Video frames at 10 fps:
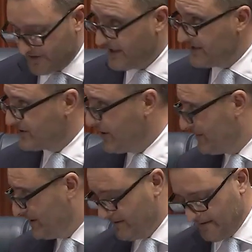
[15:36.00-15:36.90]
Gene
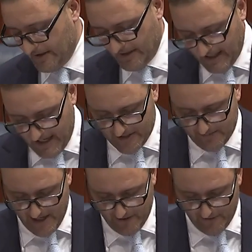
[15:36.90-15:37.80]
Sermon, the
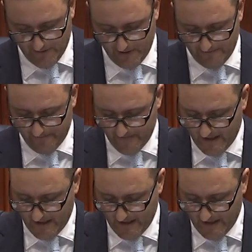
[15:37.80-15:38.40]
last man on the moon,